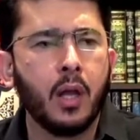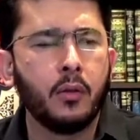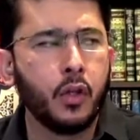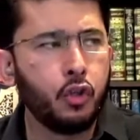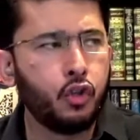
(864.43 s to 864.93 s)

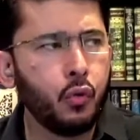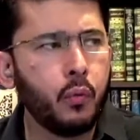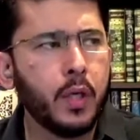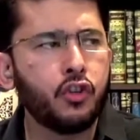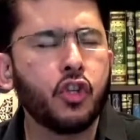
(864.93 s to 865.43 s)
the
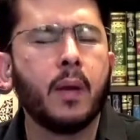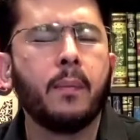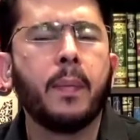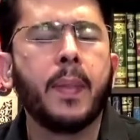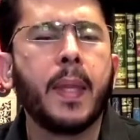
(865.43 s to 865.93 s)
Jewish,
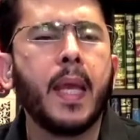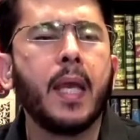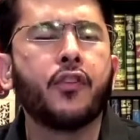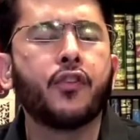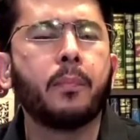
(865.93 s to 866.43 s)
they
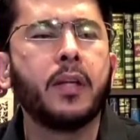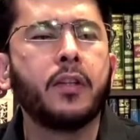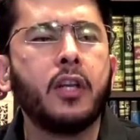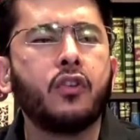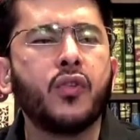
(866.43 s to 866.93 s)
split
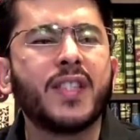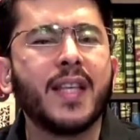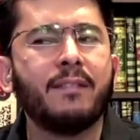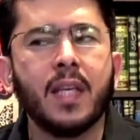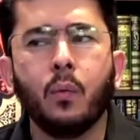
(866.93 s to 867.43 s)
into
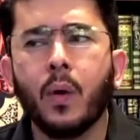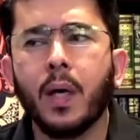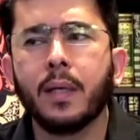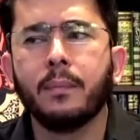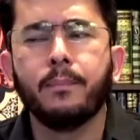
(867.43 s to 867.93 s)

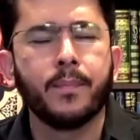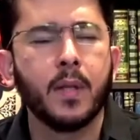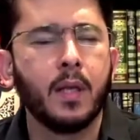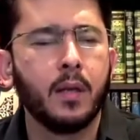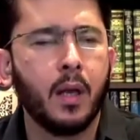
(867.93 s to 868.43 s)
71
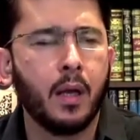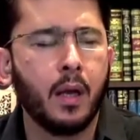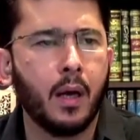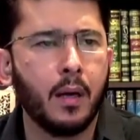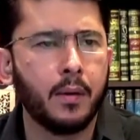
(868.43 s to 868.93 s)

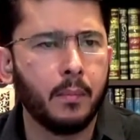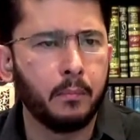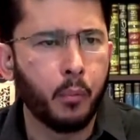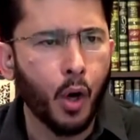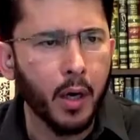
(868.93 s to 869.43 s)

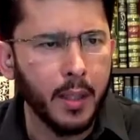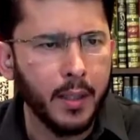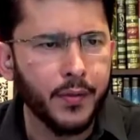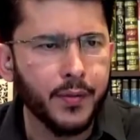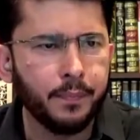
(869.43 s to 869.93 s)

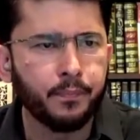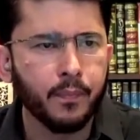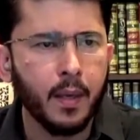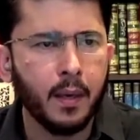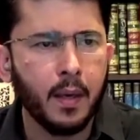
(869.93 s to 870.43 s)
parties
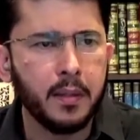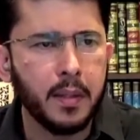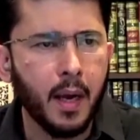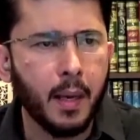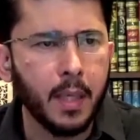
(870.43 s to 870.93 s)
and
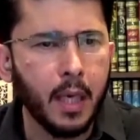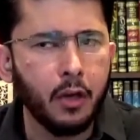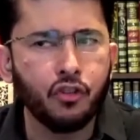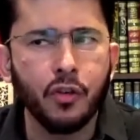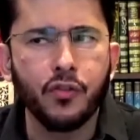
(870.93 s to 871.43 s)

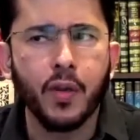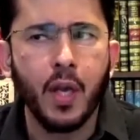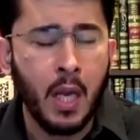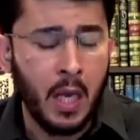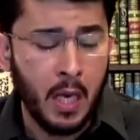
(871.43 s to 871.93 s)
denominations,
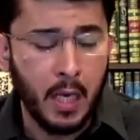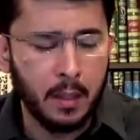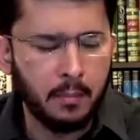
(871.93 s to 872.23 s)
and